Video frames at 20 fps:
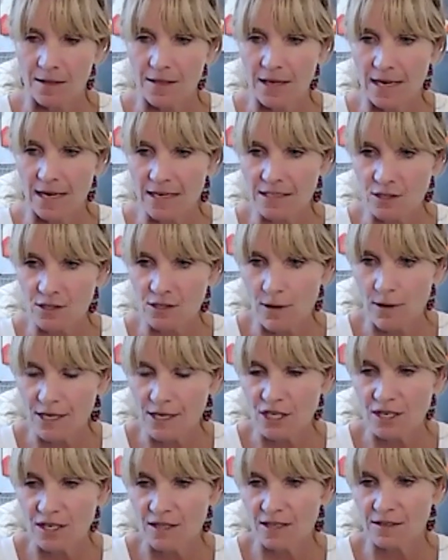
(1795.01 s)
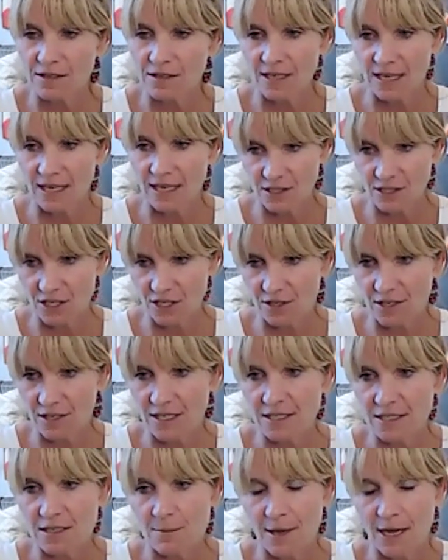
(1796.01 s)
The next question that gets
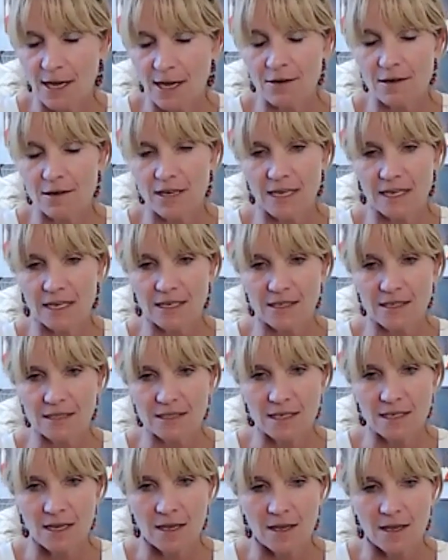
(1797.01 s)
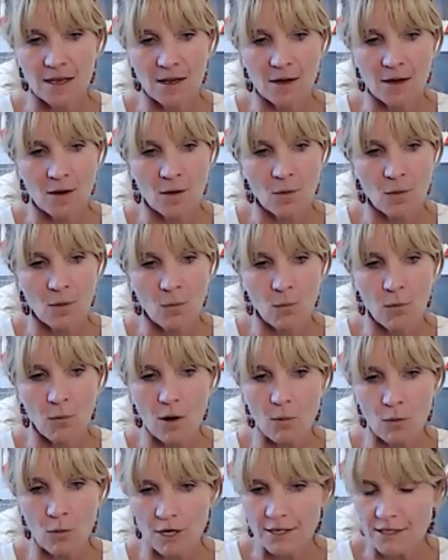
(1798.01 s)
curious about is,
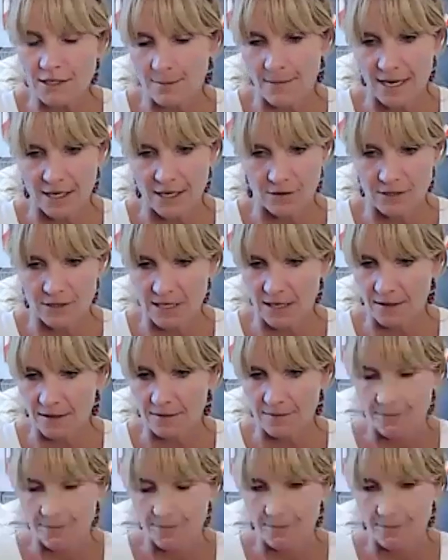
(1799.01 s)
what words am I using?